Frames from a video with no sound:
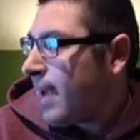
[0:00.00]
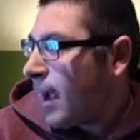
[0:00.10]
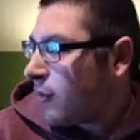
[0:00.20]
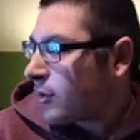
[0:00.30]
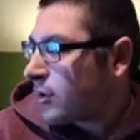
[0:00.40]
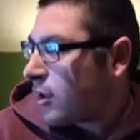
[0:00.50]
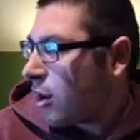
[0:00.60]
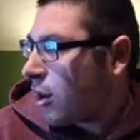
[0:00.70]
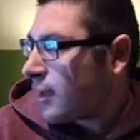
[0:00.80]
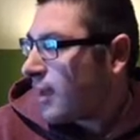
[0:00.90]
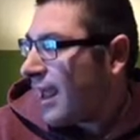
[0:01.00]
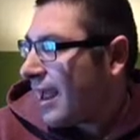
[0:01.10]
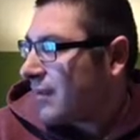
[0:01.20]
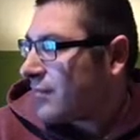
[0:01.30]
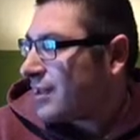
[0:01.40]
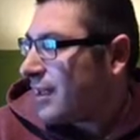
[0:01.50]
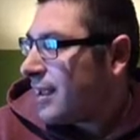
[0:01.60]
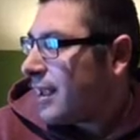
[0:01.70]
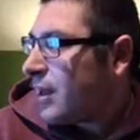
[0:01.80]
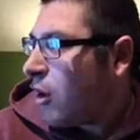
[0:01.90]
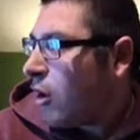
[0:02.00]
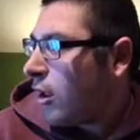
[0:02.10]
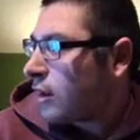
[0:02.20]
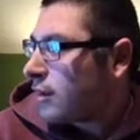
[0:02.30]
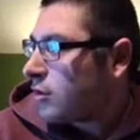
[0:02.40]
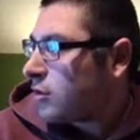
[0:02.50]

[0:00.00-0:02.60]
powers our lives in all